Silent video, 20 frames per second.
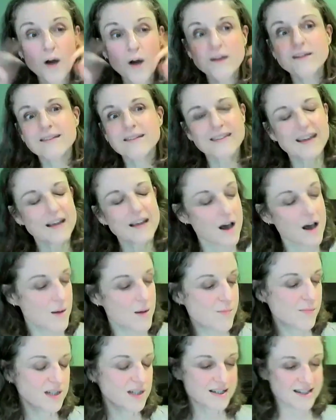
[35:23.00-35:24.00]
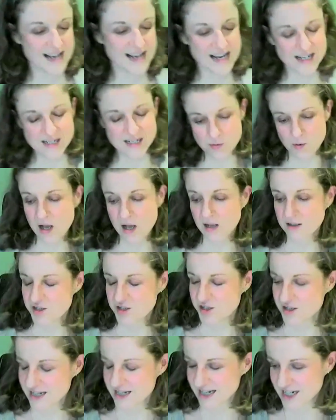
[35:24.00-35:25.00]
One other thing I must say as
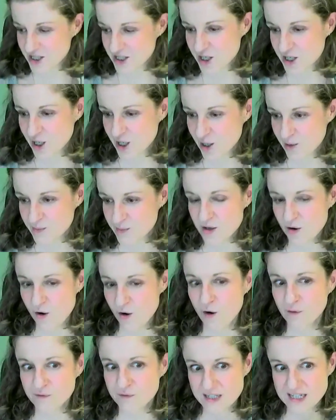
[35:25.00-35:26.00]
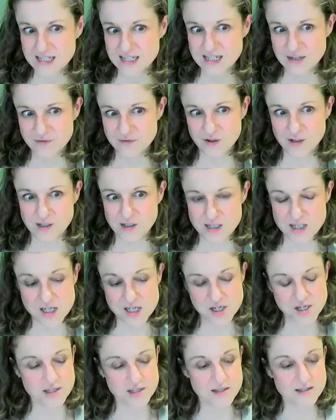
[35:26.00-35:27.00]
well, just in terms of these different
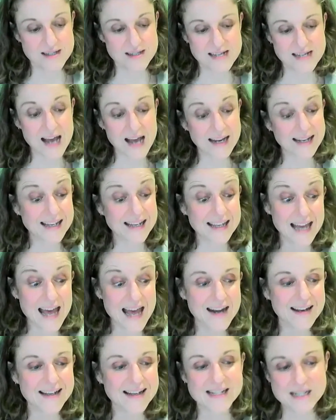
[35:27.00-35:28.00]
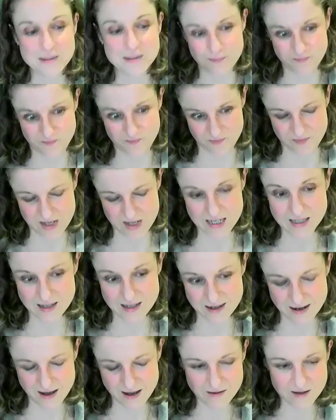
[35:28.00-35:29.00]
conditions, and again,
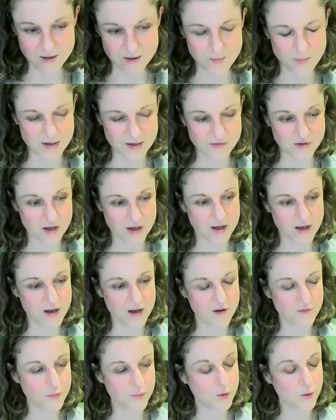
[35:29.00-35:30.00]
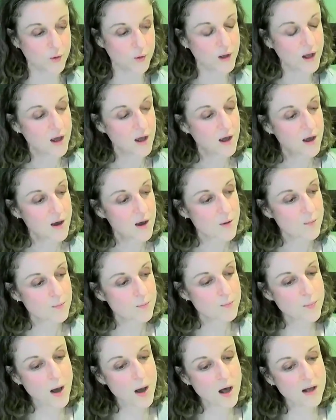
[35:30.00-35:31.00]
it's another bit of a curveball,
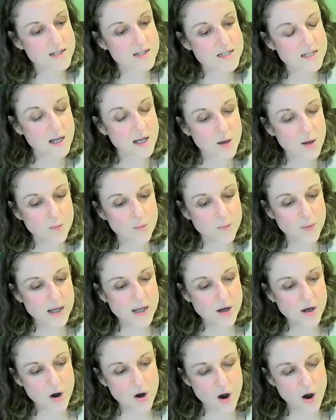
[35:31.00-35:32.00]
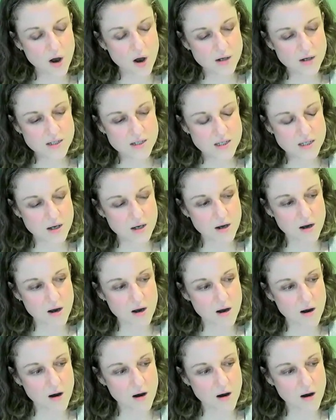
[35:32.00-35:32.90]
but because